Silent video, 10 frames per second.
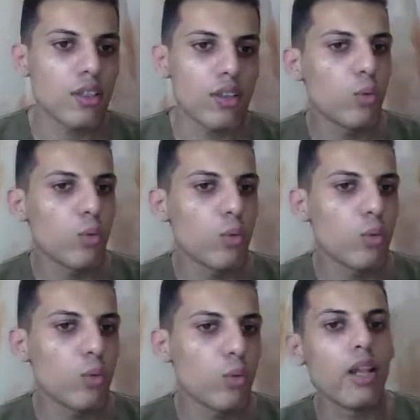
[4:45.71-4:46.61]
Okay,
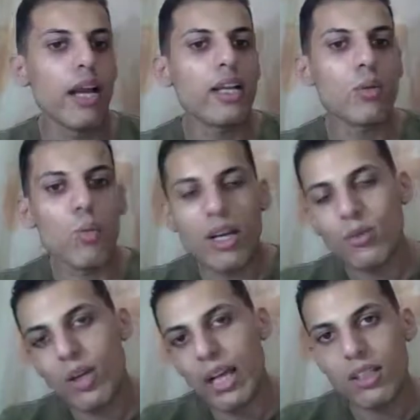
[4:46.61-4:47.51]
would you like
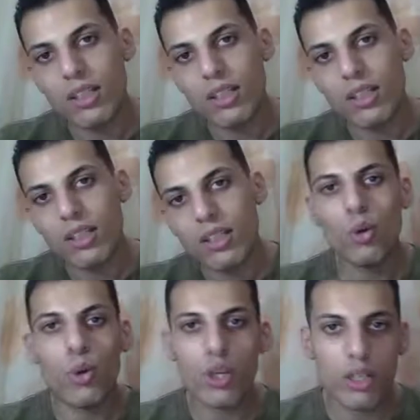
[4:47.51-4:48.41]
one way
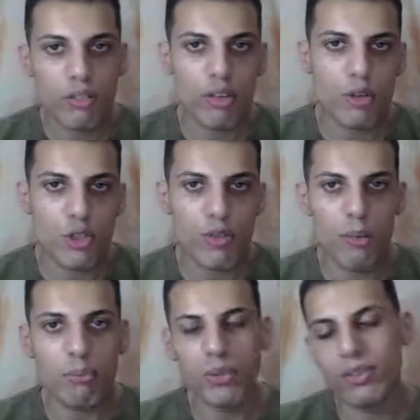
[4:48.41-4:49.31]
or round
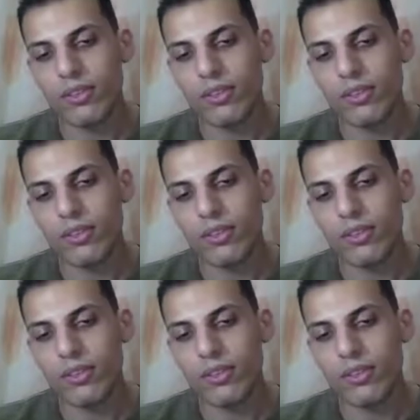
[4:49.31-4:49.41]
trip?